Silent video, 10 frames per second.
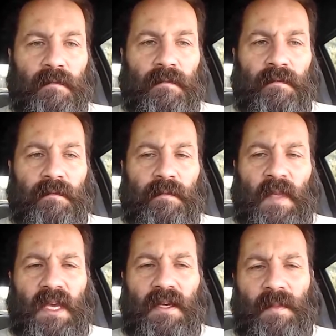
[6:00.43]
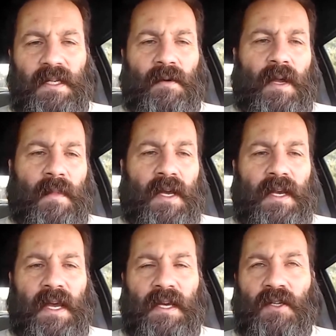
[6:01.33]
And nobody in their right mind
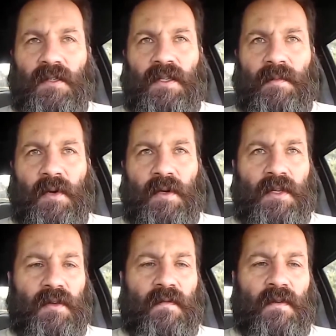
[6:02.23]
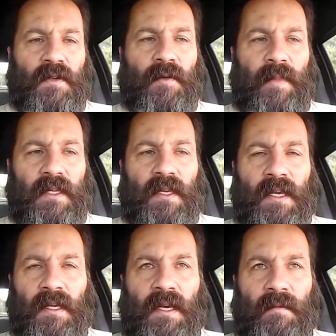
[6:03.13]
actually supports universal basic
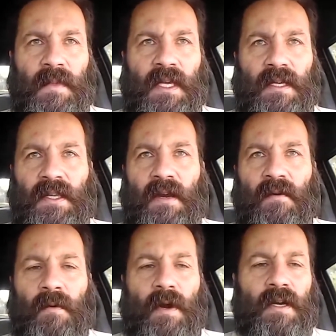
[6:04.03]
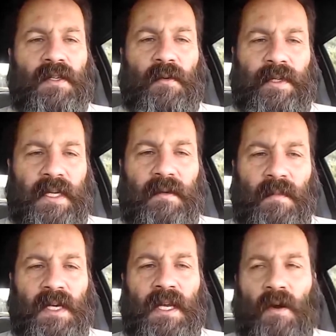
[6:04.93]
income, because that requires that we take
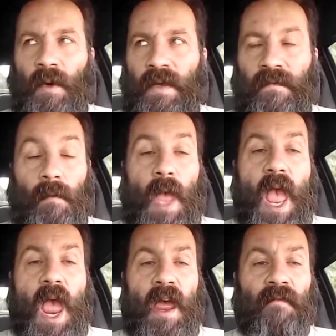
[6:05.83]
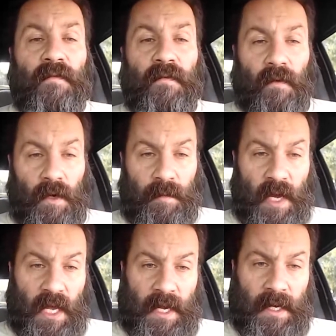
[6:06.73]
money away from
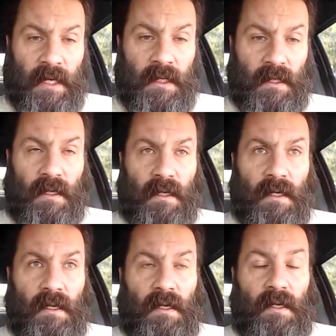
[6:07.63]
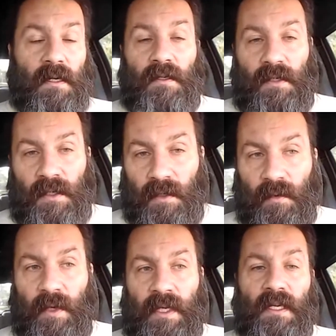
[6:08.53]
everybody just so that
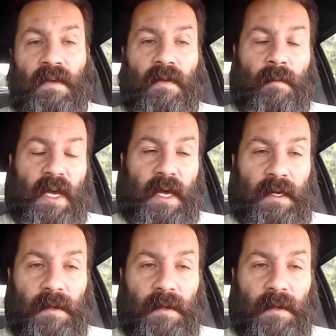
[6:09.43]
we can give it back.